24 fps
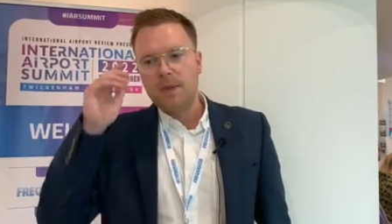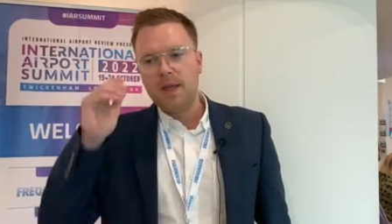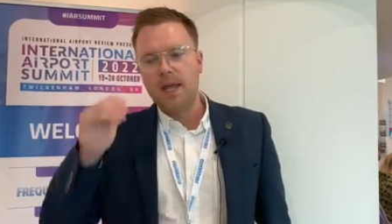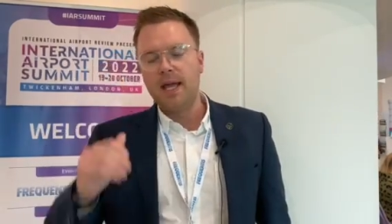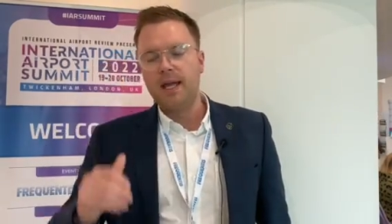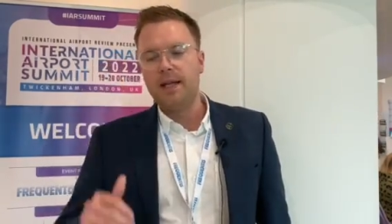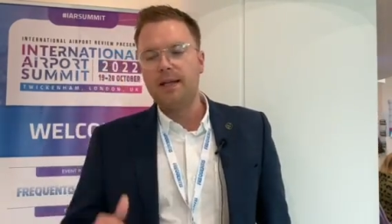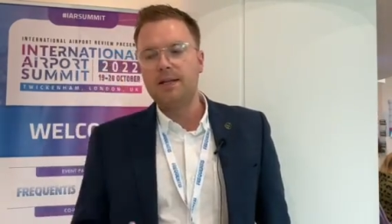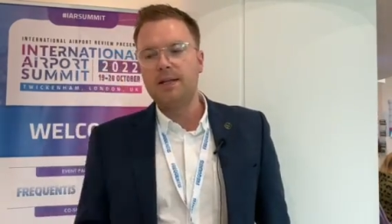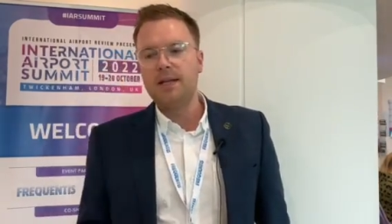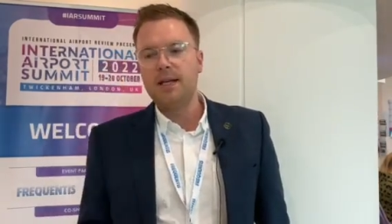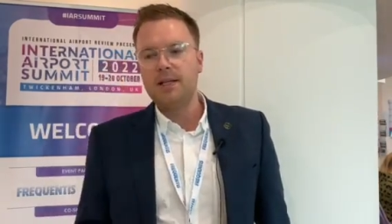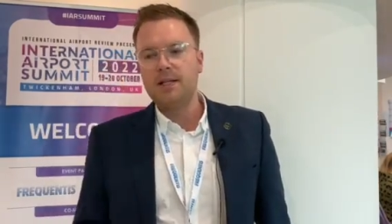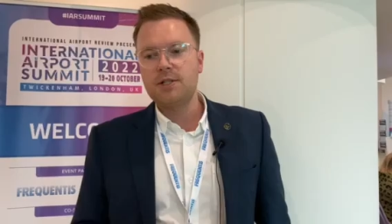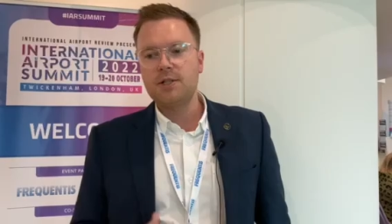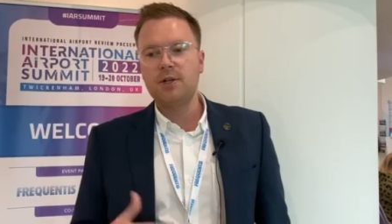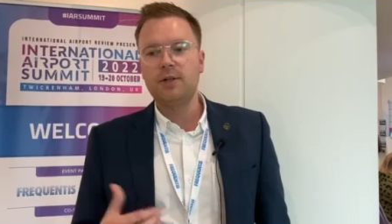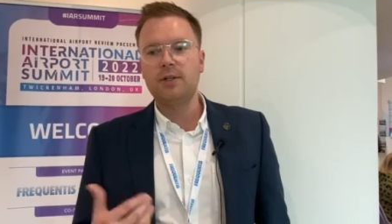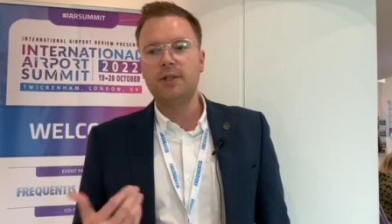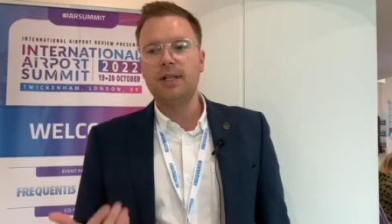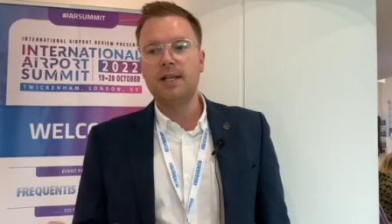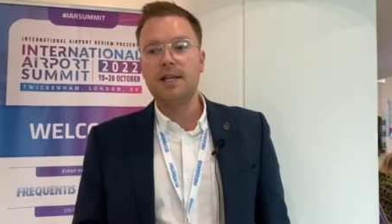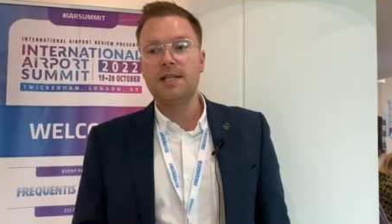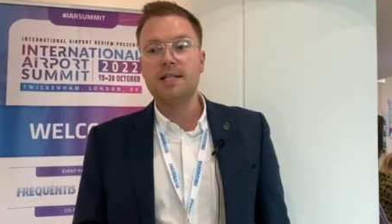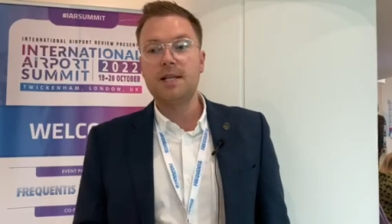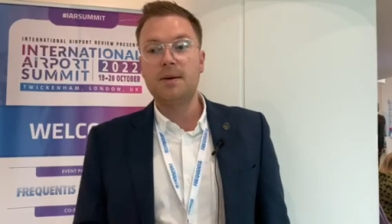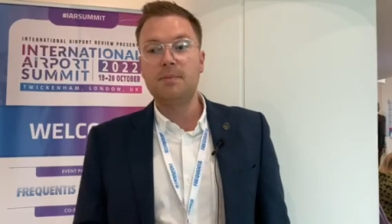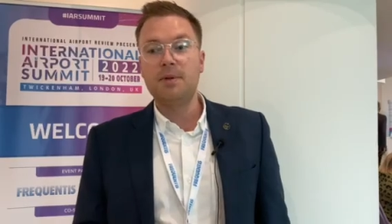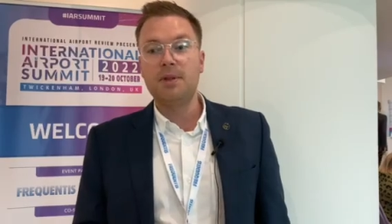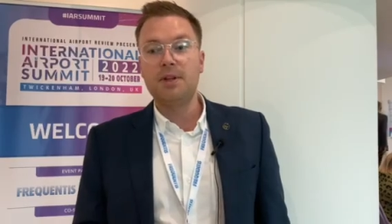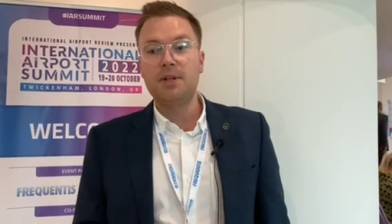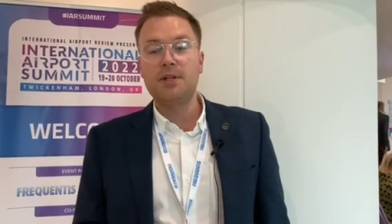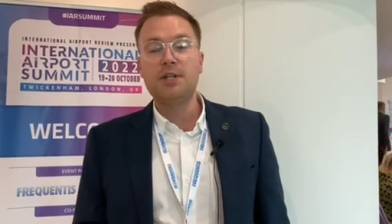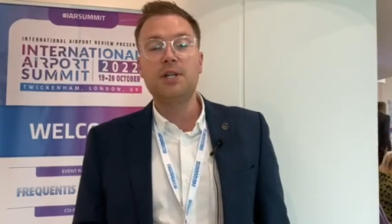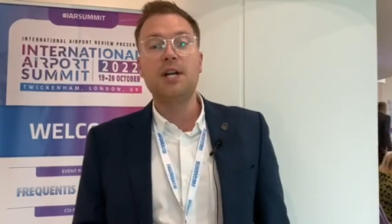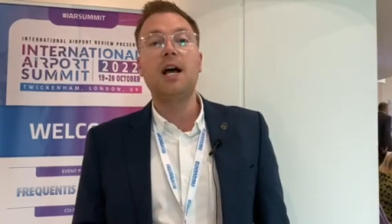and uh, certainly some
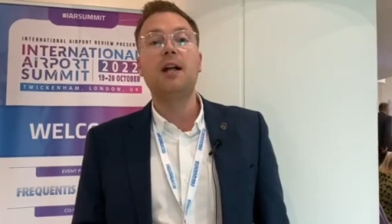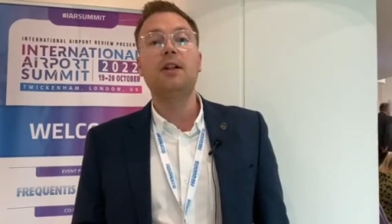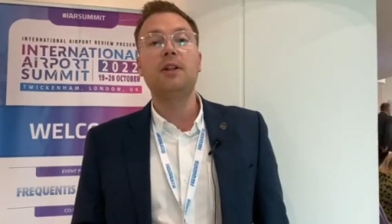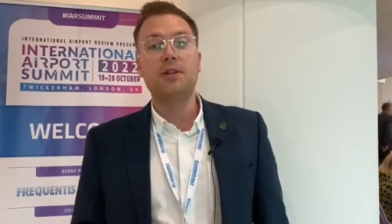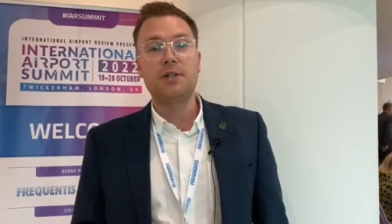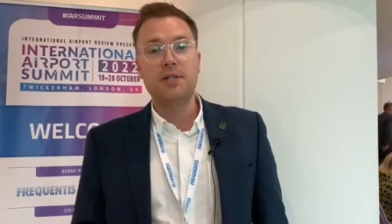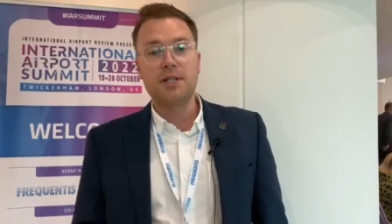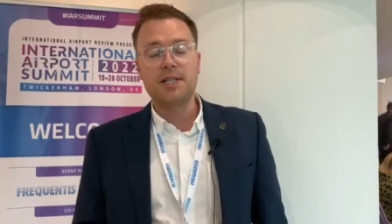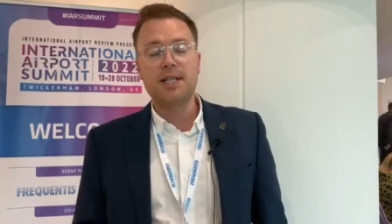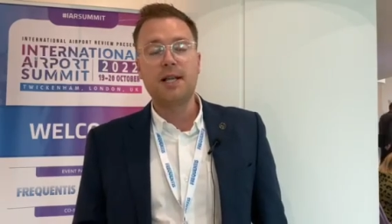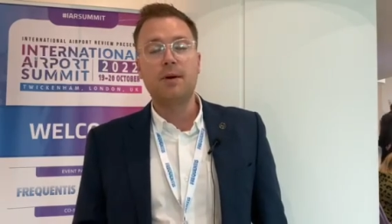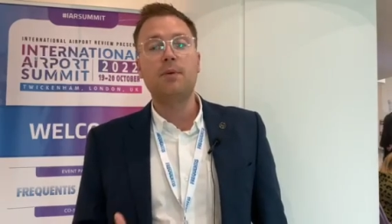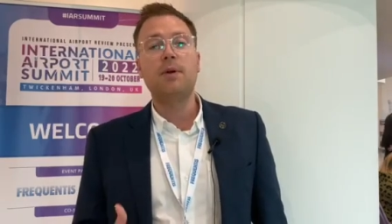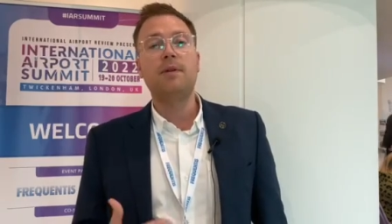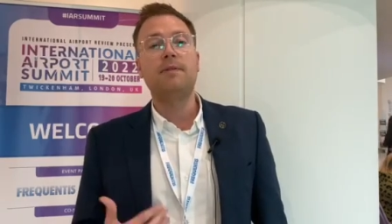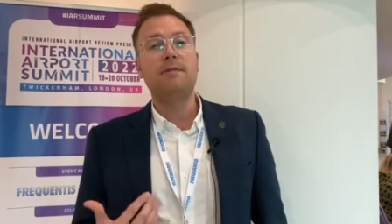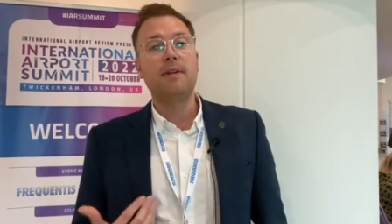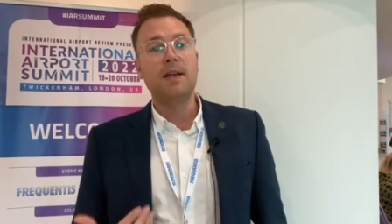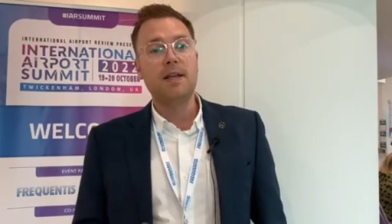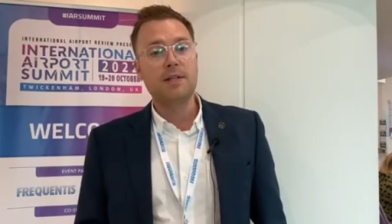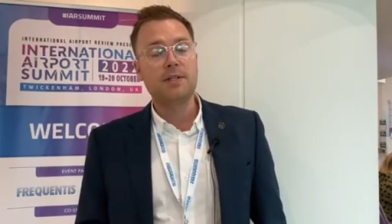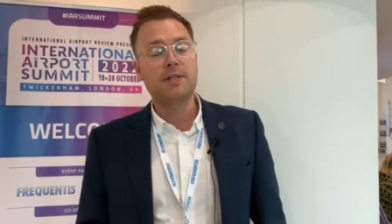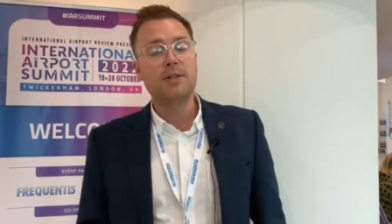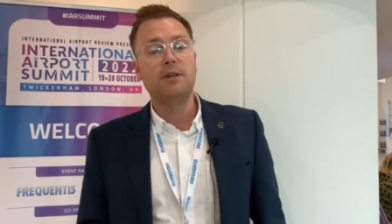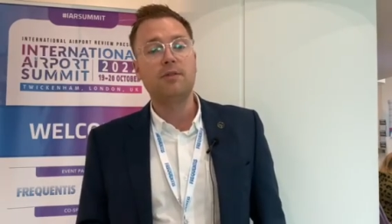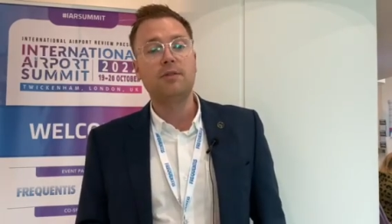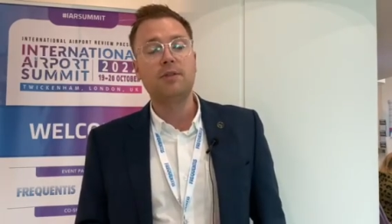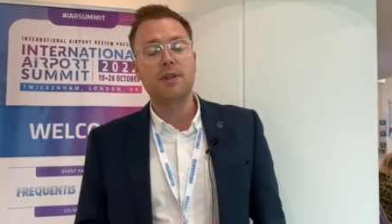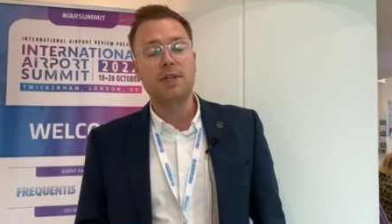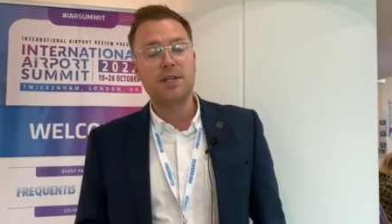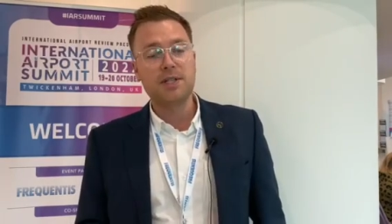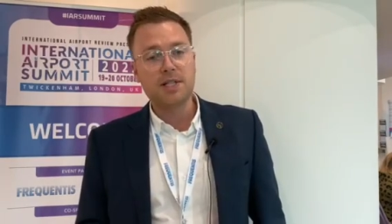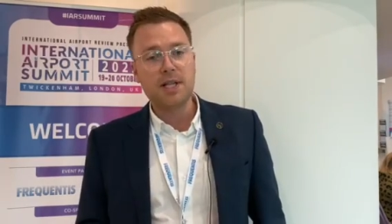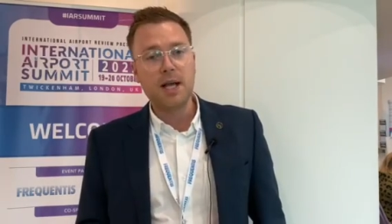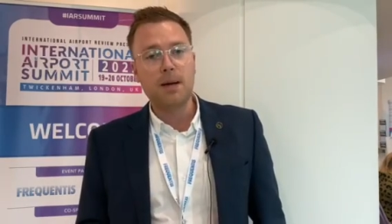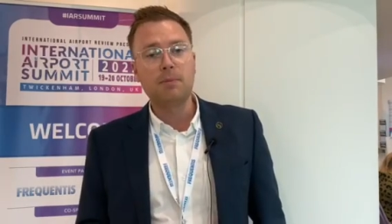of the challenges that we faced over
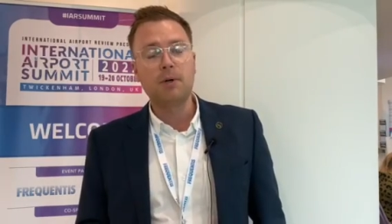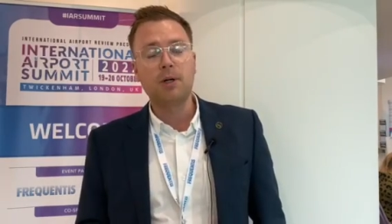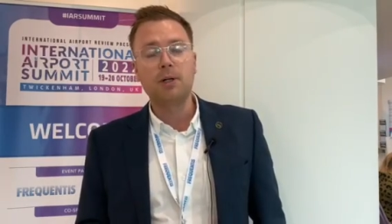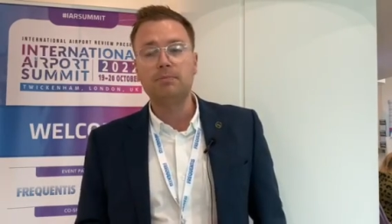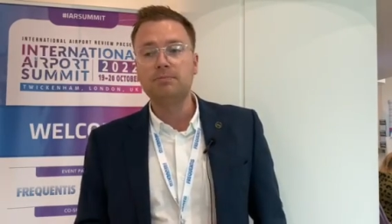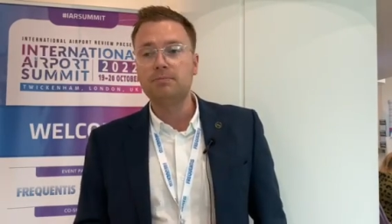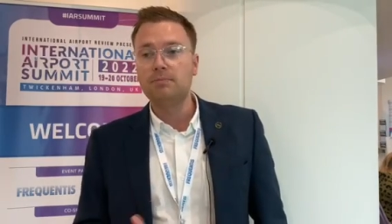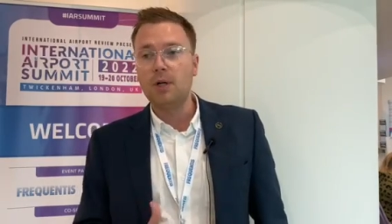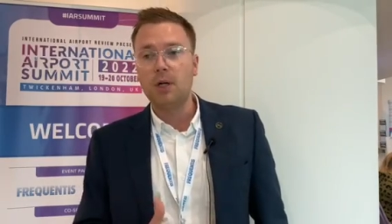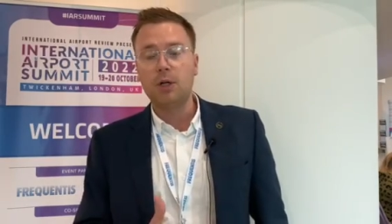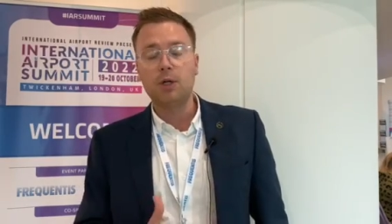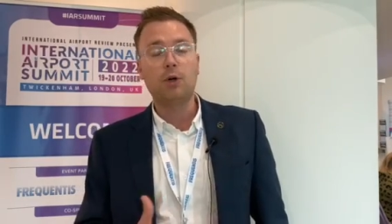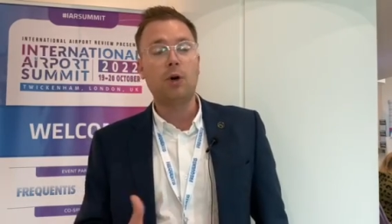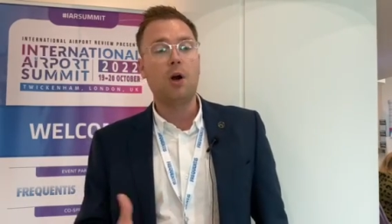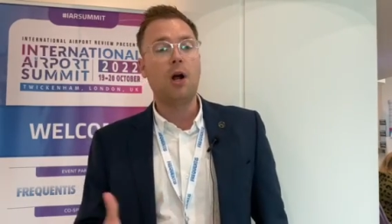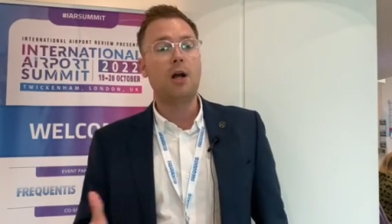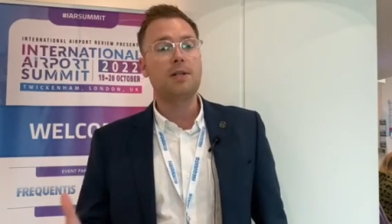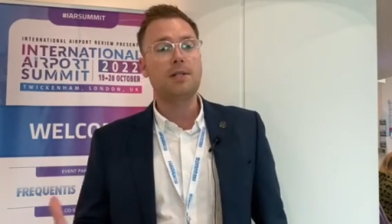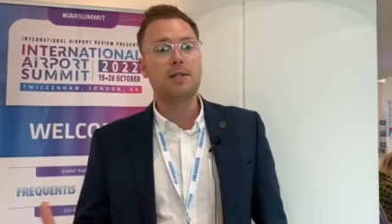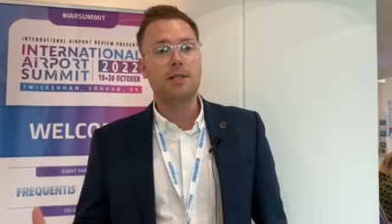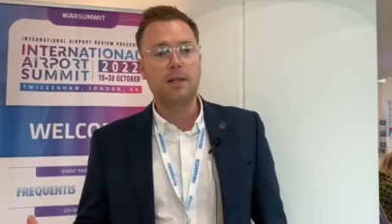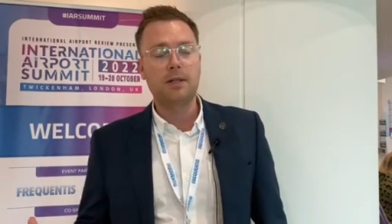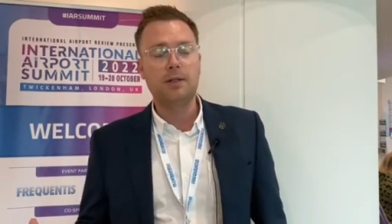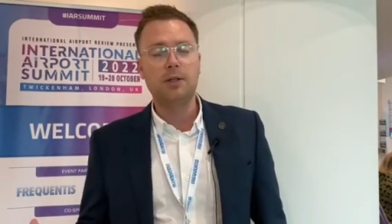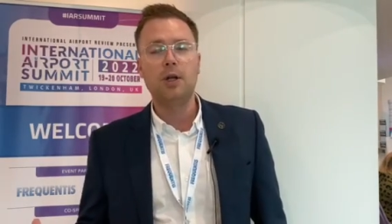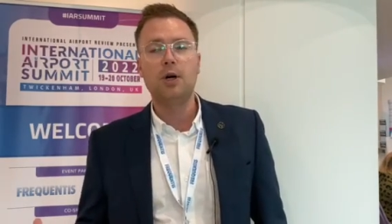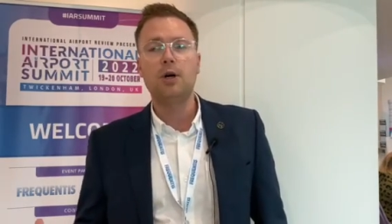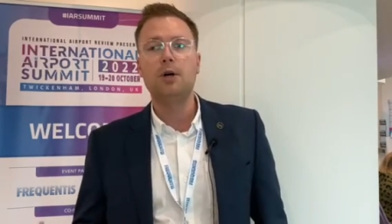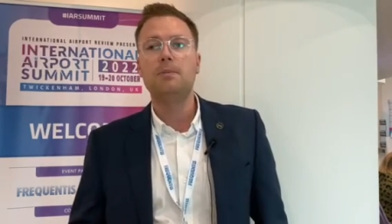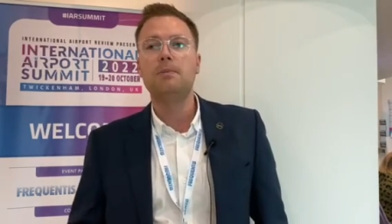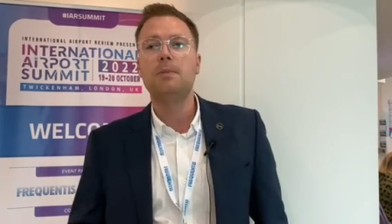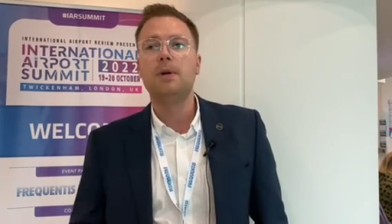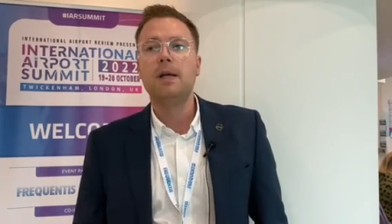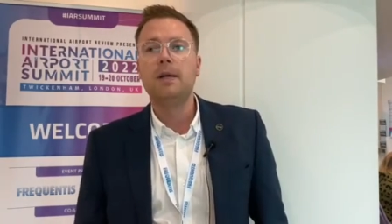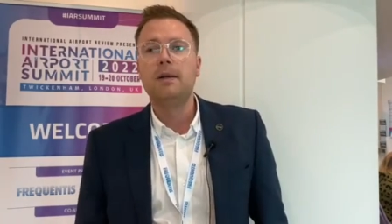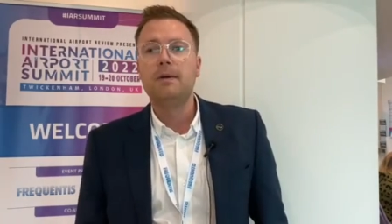the summer across the
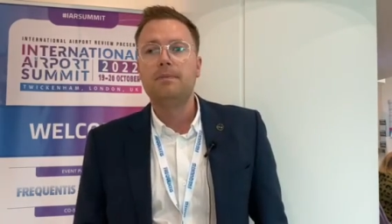globe